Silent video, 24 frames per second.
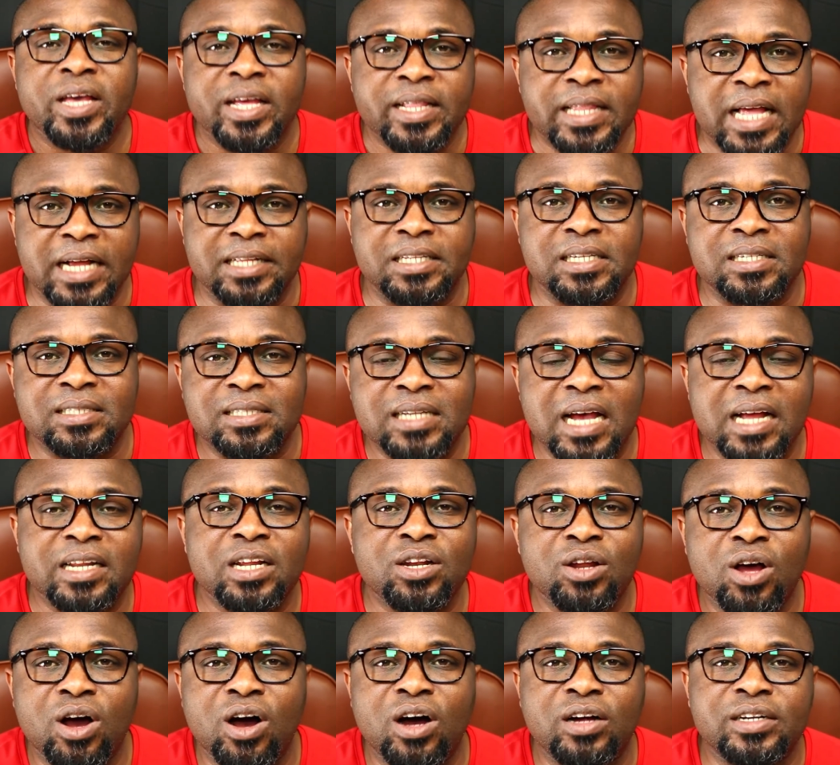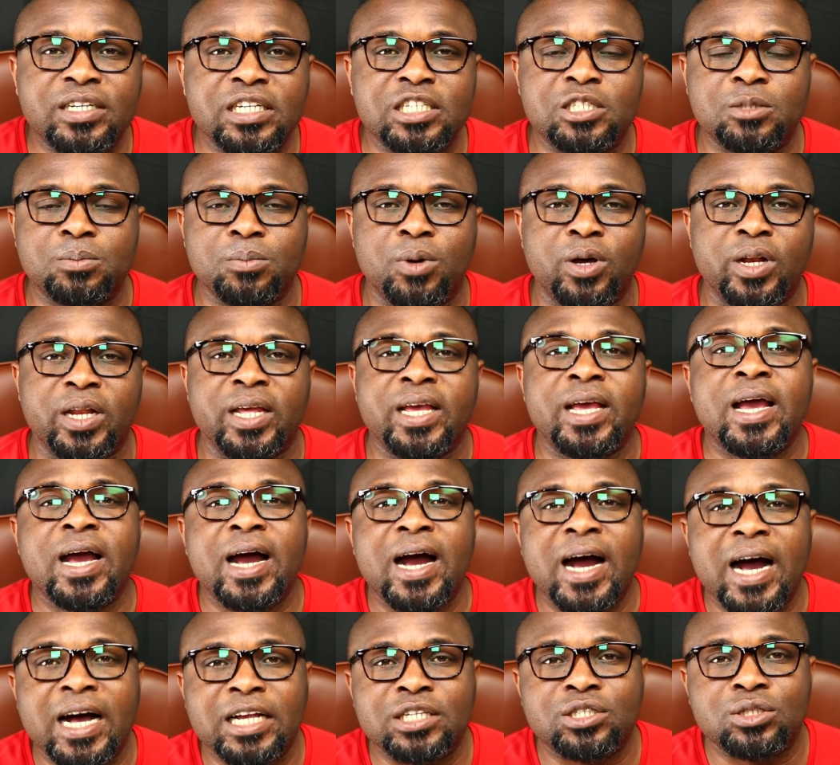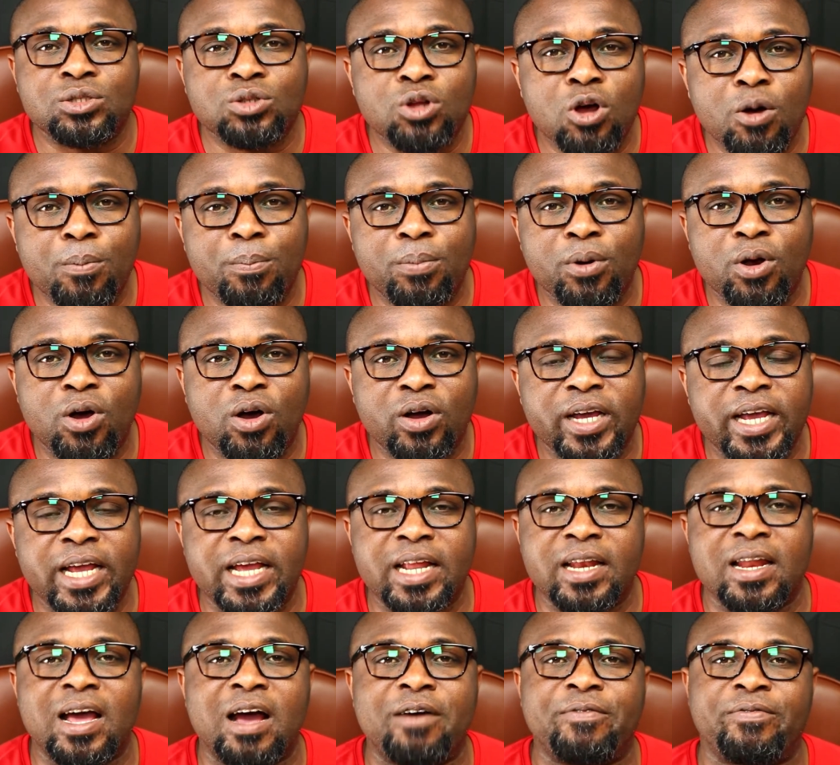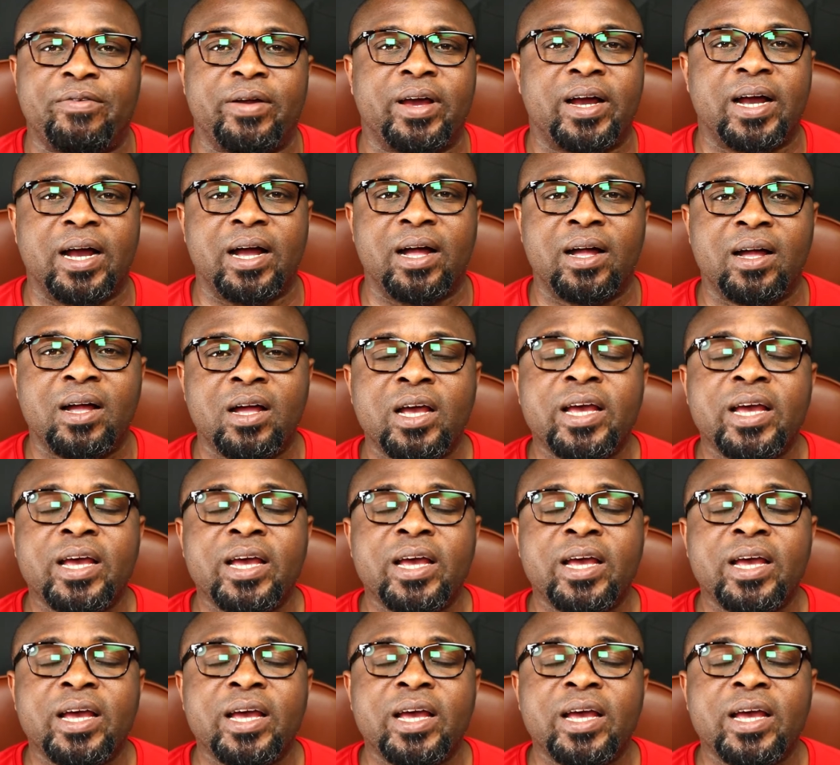that is sending all this money has no block in Africa.